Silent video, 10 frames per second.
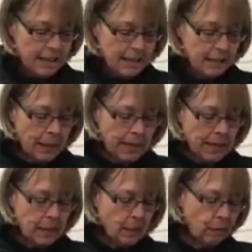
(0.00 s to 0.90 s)
Now the
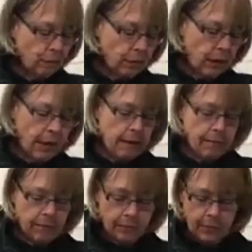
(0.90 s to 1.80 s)
little pieces
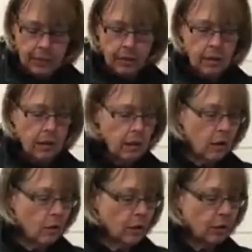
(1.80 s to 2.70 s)
of
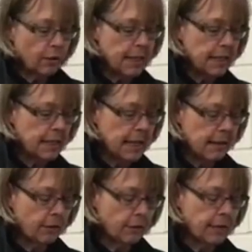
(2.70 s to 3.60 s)
long
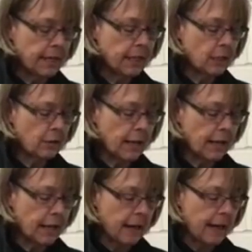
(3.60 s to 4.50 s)
green
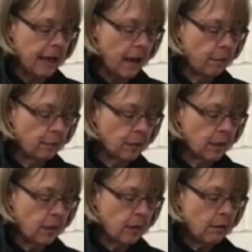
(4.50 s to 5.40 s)
string that I
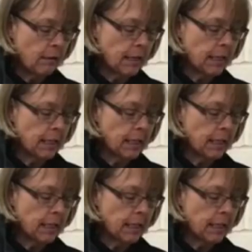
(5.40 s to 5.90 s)
left